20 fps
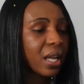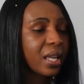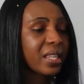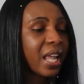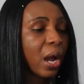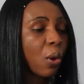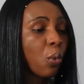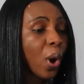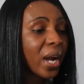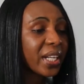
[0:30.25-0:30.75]

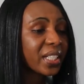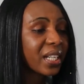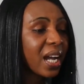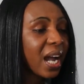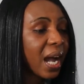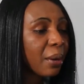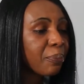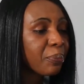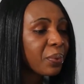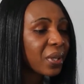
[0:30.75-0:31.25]
They are quite
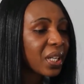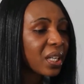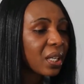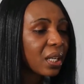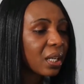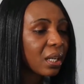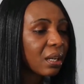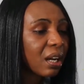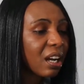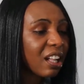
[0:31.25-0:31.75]

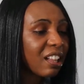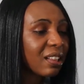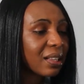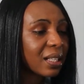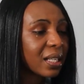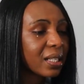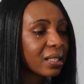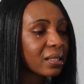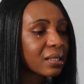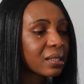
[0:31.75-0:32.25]
happy,
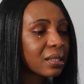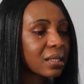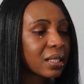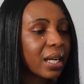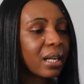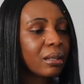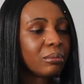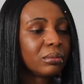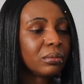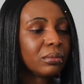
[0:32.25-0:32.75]
at least
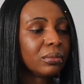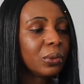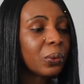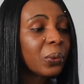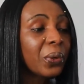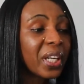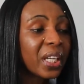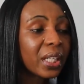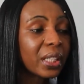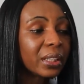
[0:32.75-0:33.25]

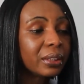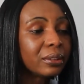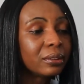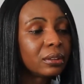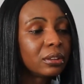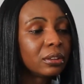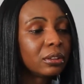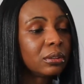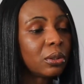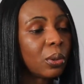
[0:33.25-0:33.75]

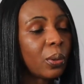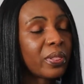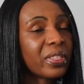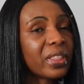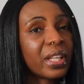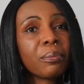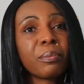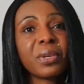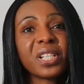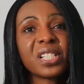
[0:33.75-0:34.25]
looking
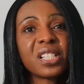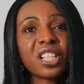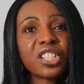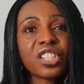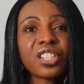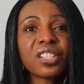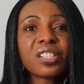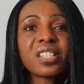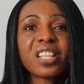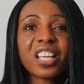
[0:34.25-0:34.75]
on the
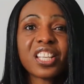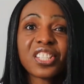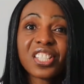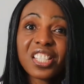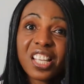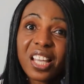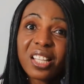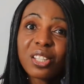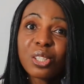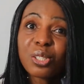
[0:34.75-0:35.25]
messages they
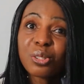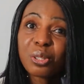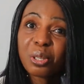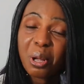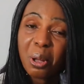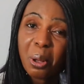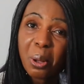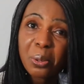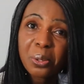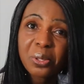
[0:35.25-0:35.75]
send to
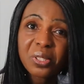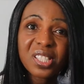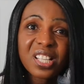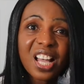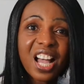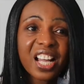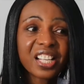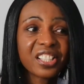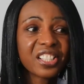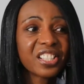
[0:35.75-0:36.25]

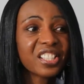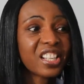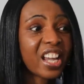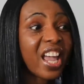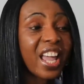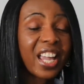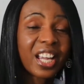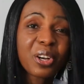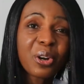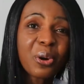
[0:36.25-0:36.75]
us and
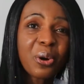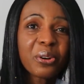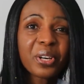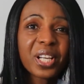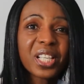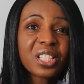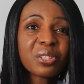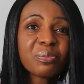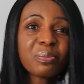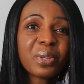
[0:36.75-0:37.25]
the
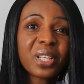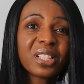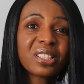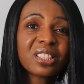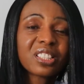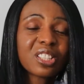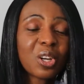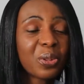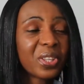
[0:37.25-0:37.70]
encouragement.